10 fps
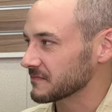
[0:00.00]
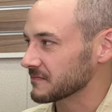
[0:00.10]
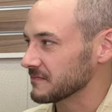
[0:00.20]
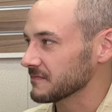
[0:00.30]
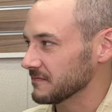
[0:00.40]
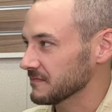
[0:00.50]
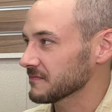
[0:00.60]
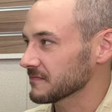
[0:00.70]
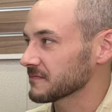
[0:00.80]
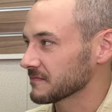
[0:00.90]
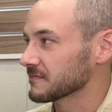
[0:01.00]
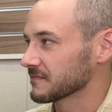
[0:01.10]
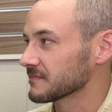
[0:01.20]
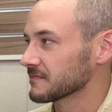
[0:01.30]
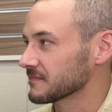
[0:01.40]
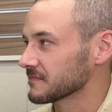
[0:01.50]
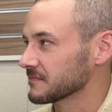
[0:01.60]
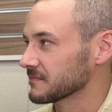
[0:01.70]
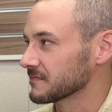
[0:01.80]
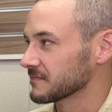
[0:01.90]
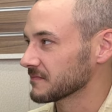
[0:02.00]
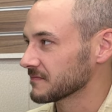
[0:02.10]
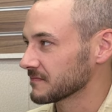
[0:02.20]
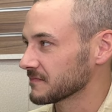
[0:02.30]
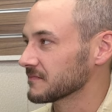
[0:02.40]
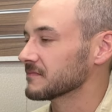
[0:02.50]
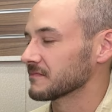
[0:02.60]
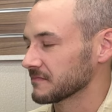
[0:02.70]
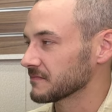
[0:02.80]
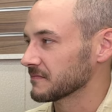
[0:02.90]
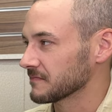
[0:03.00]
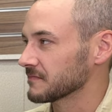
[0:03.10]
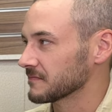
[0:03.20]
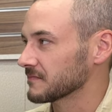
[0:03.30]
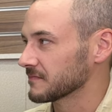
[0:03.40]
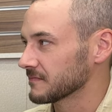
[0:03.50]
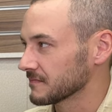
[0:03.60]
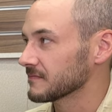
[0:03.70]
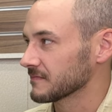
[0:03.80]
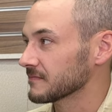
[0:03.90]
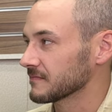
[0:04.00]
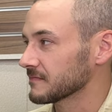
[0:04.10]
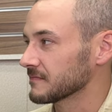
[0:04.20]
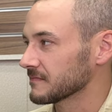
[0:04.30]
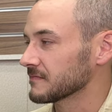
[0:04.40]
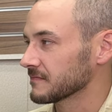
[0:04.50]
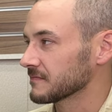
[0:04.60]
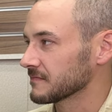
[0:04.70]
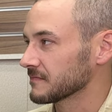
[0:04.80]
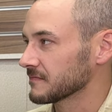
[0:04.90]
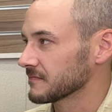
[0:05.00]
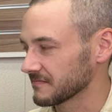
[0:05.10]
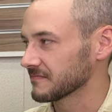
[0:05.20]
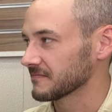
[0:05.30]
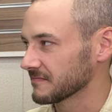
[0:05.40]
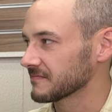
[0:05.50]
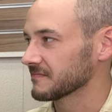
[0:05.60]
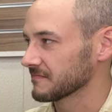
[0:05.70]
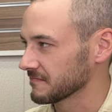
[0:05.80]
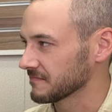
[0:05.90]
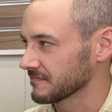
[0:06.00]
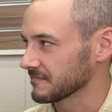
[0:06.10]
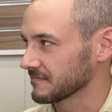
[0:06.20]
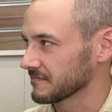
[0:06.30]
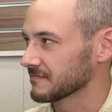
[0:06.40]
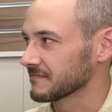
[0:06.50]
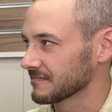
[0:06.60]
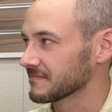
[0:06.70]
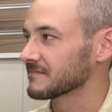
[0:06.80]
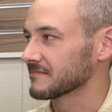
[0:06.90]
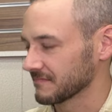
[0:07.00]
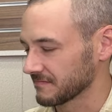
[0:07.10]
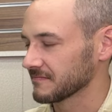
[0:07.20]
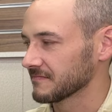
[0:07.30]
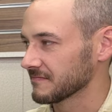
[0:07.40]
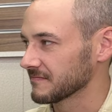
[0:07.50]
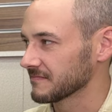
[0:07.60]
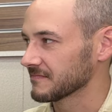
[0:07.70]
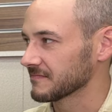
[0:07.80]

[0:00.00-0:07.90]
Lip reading: (silent)